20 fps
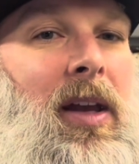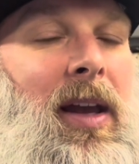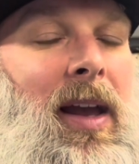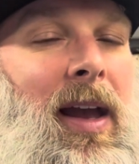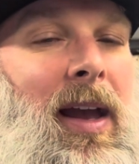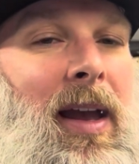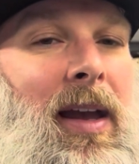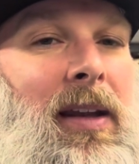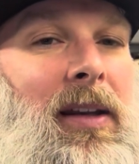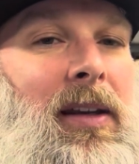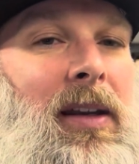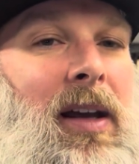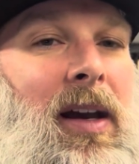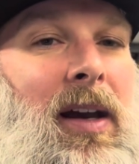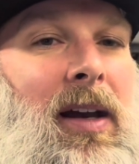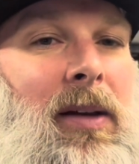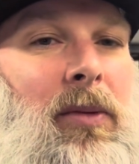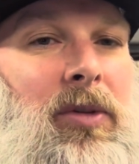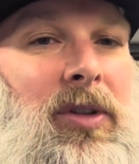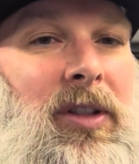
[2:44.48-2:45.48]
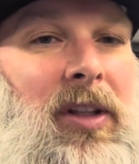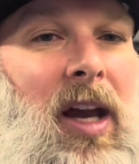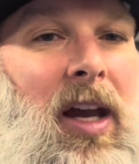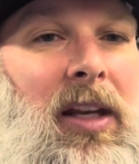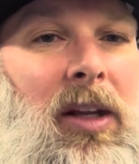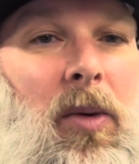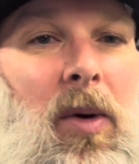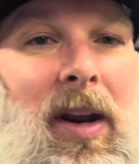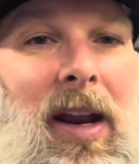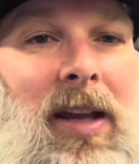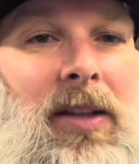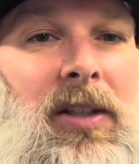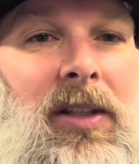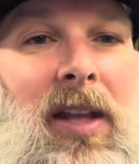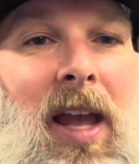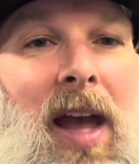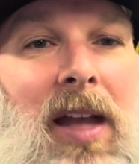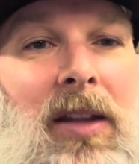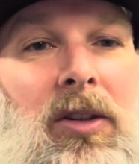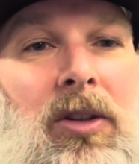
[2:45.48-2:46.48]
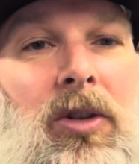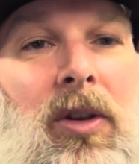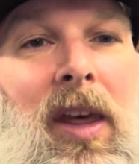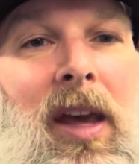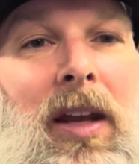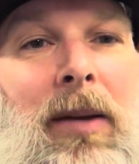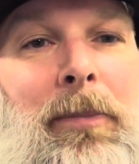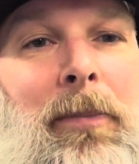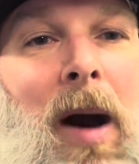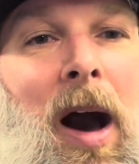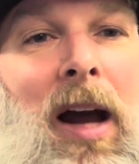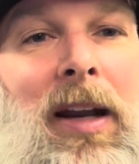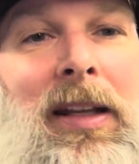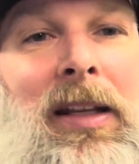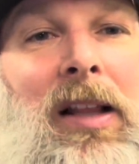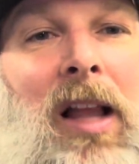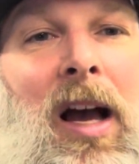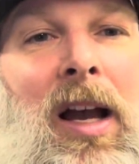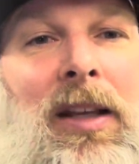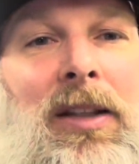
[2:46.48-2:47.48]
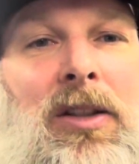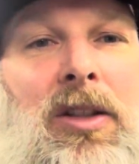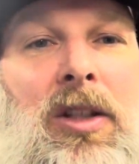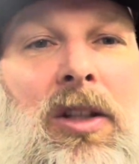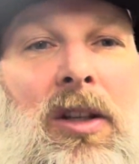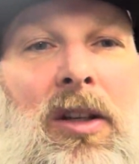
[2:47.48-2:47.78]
And it was a 91 S10, so they had body lines,